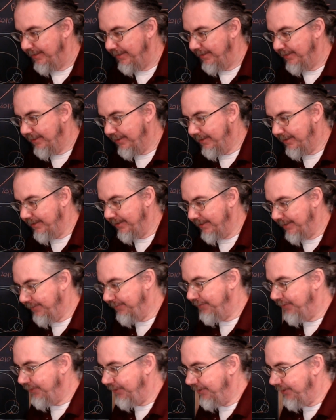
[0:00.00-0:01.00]

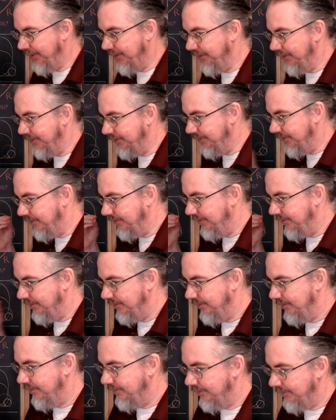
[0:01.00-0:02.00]
FDR's
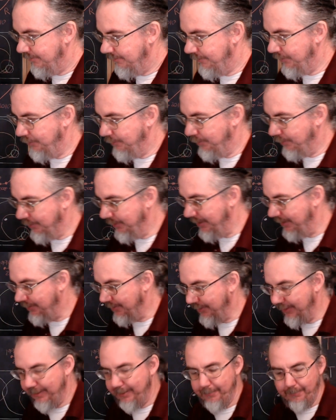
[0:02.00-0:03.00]

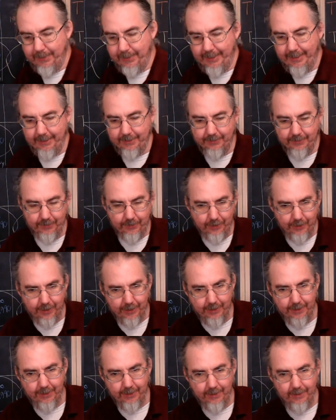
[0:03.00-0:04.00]
viewpoints and impact
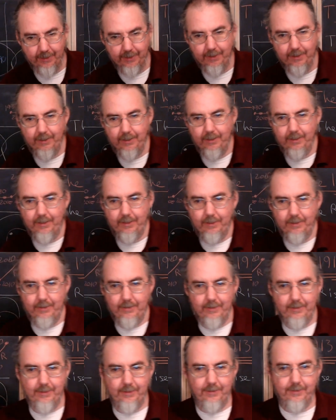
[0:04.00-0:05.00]
on
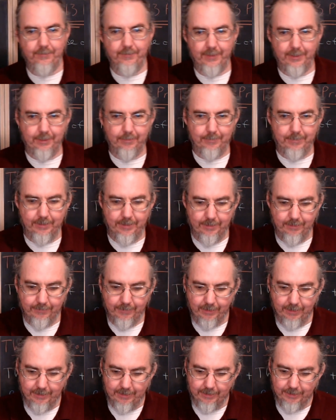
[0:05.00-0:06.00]
the development of
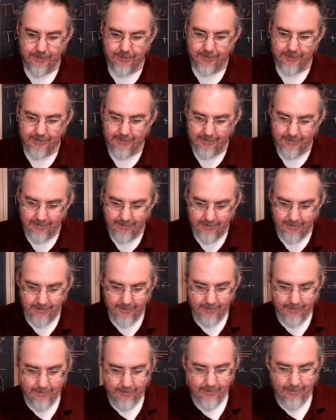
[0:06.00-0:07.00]
our country.
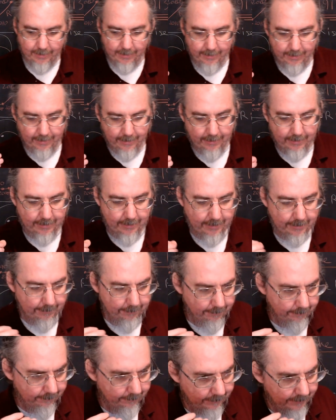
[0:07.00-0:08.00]
And
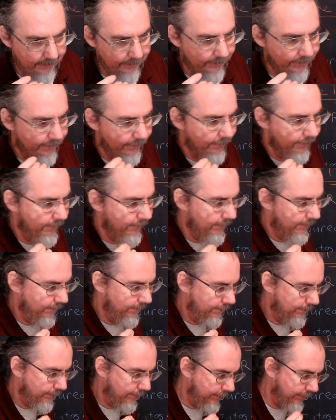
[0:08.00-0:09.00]
there's a
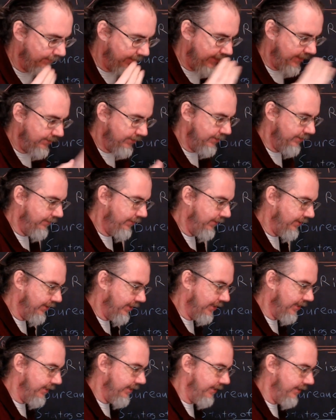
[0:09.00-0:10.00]
pervasive
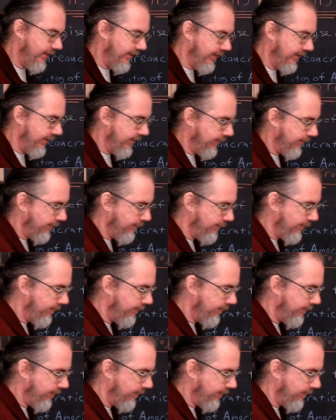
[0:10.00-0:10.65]
thought that